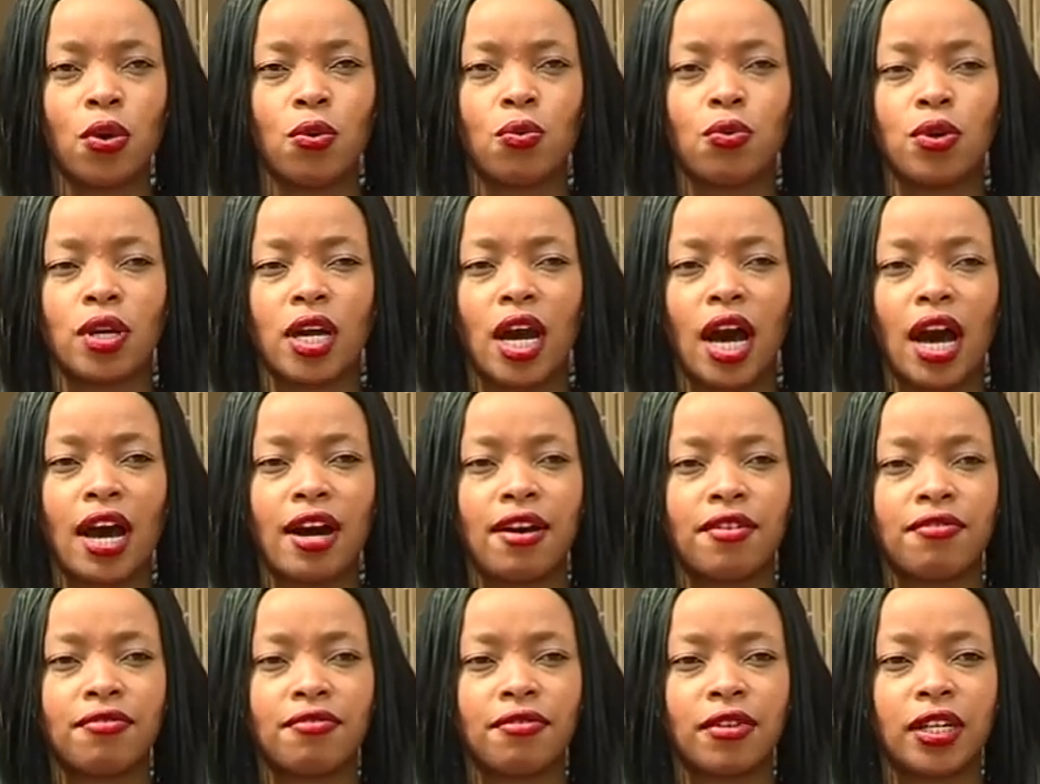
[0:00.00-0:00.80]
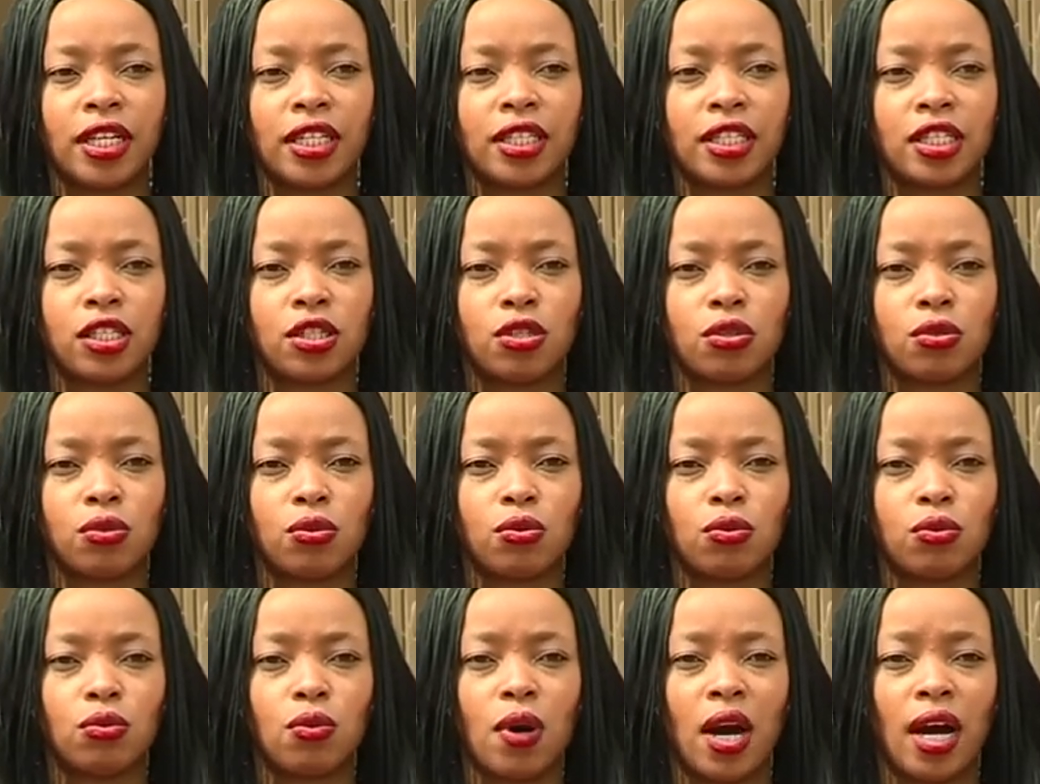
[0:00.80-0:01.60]
We have ladies
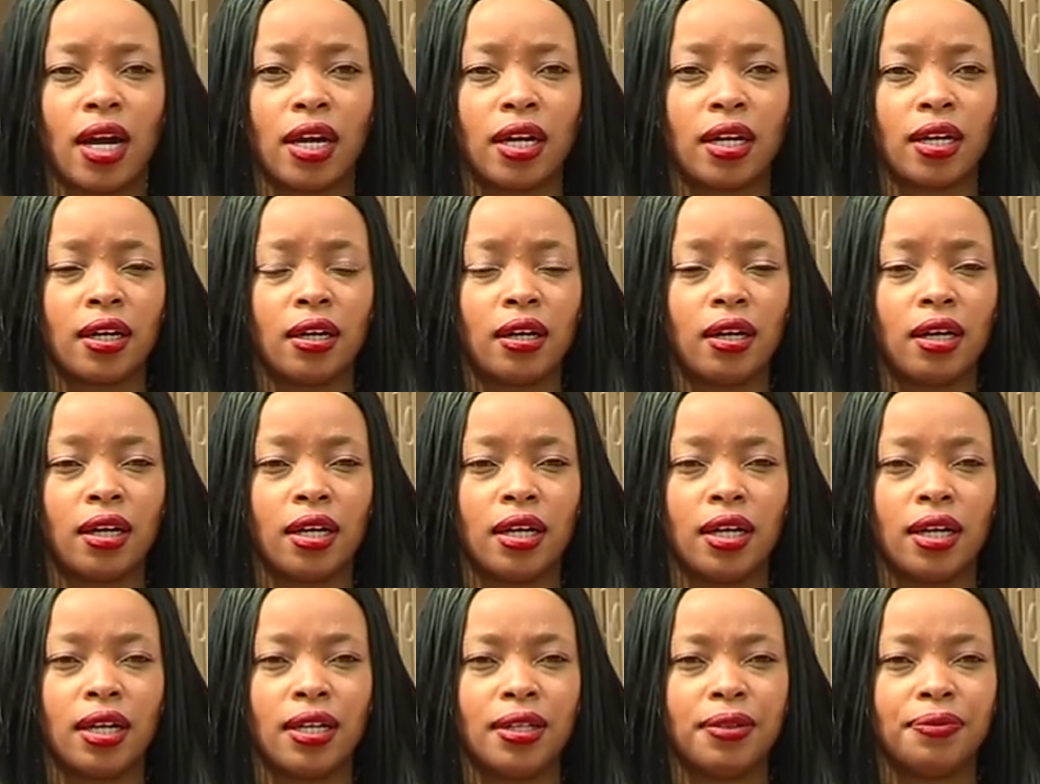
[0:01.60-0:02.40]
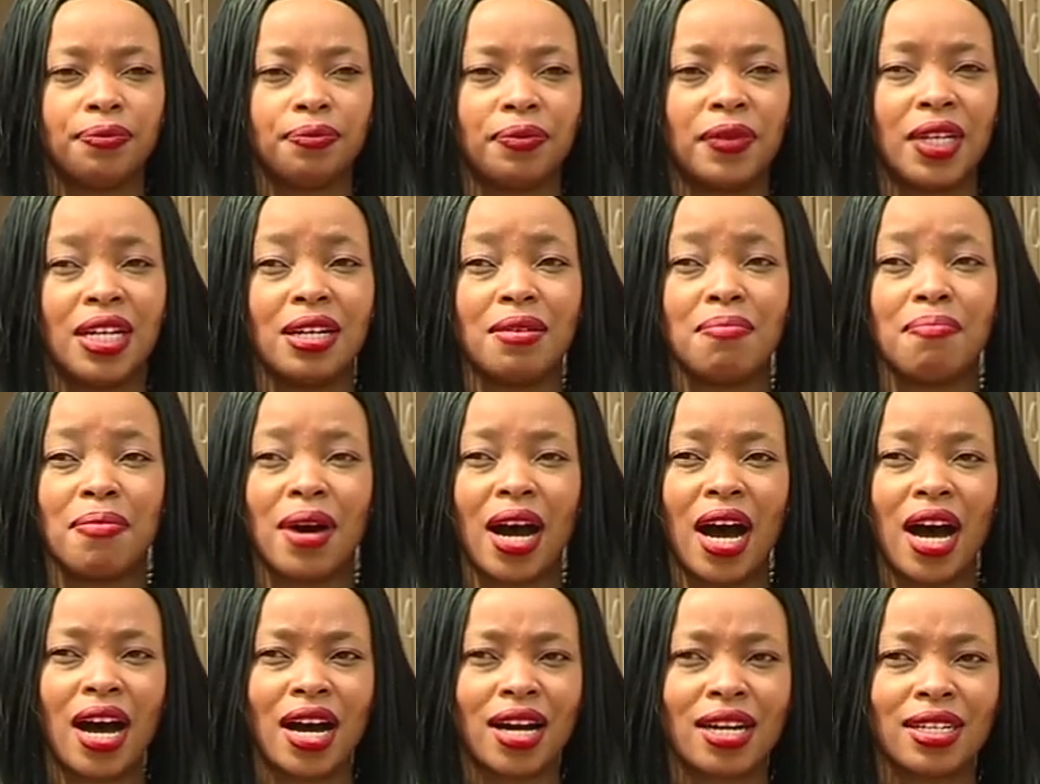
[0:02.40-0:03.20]
who work um, in
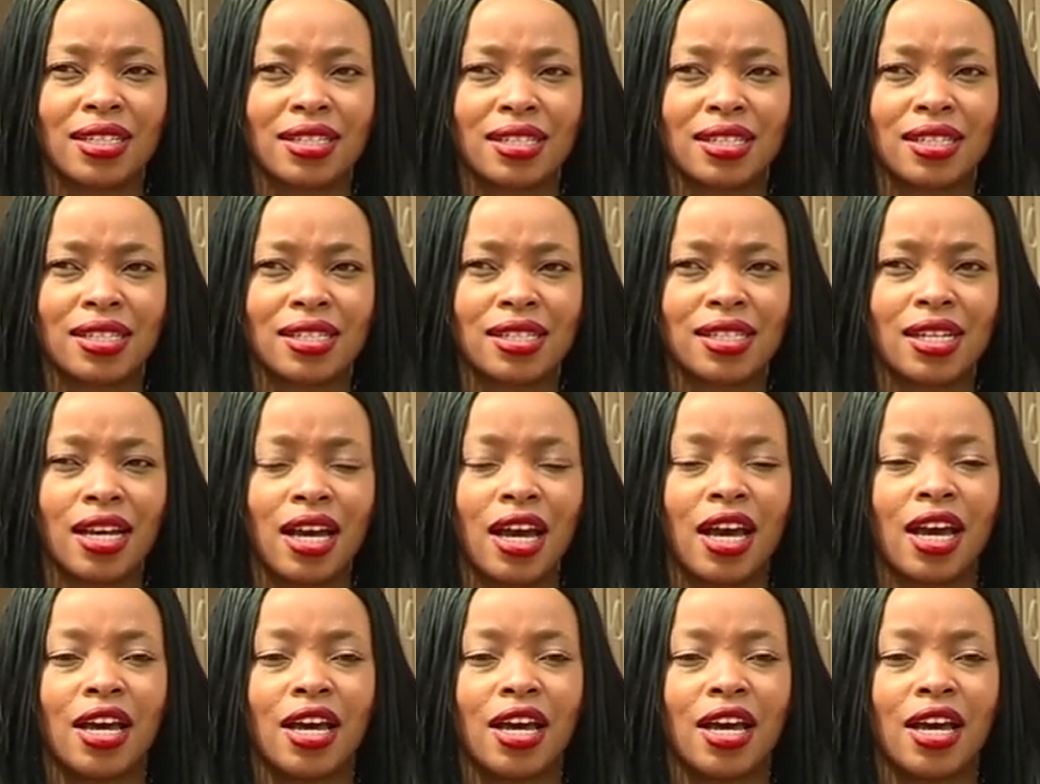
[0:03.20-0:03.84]
banks.